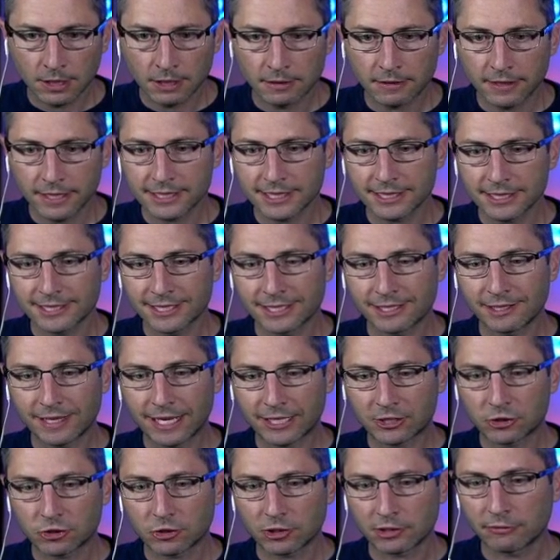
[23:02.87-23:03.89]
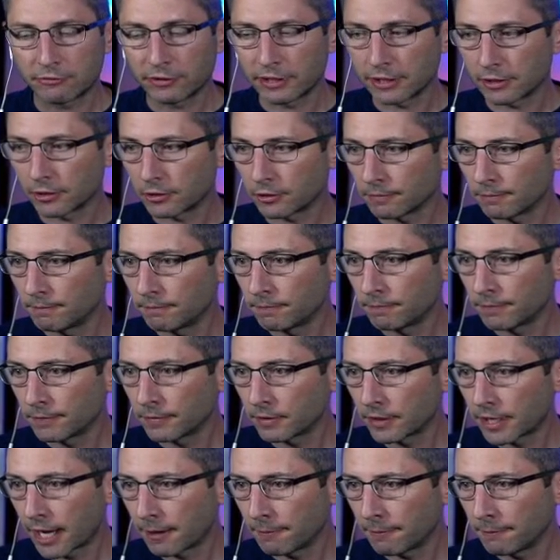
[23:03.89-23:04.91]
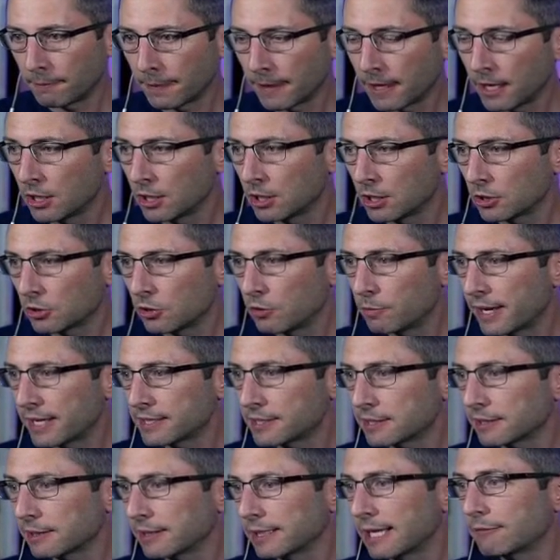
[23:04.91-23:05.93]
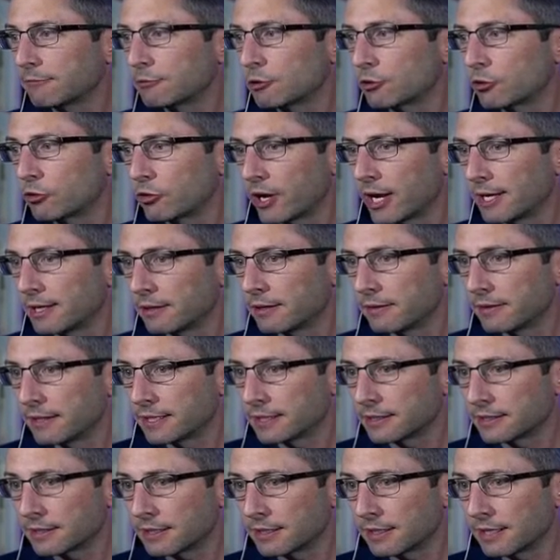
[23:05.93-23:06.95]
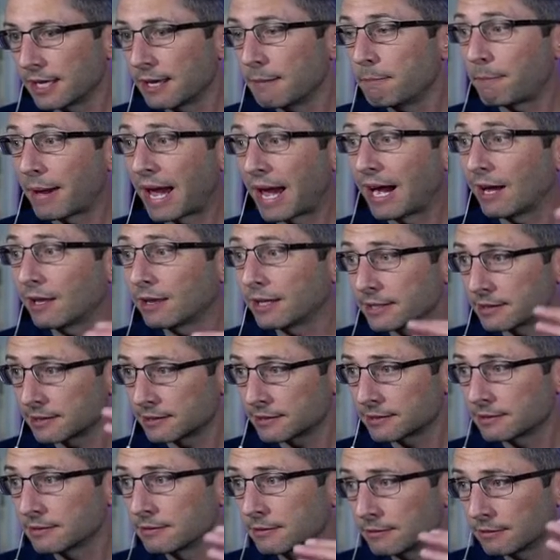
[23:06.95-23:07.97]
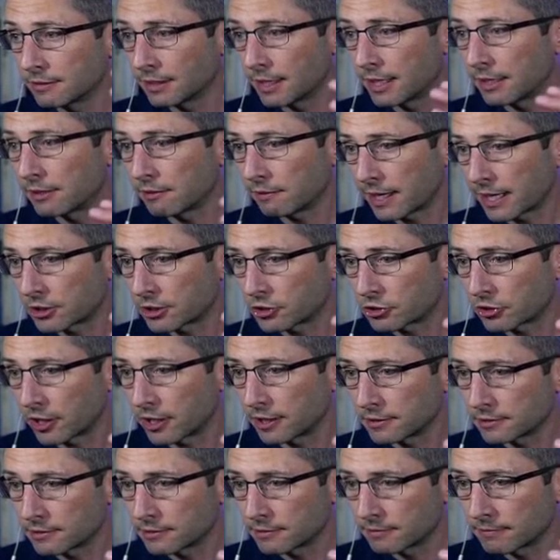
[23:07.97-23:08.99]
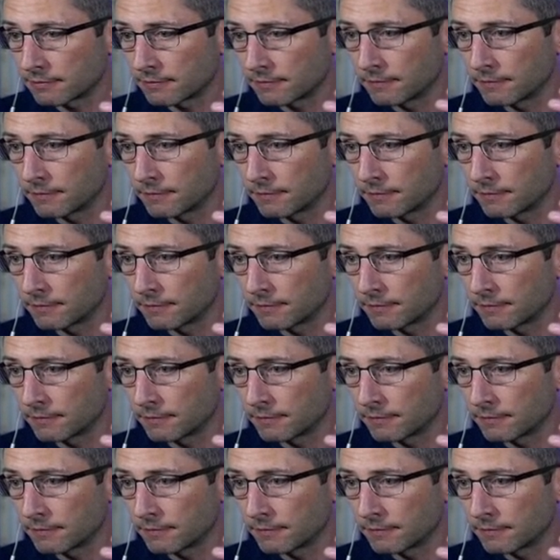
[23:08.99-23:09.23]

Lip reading: This is an electric field, okay? You basically have created this imbalance in electrons.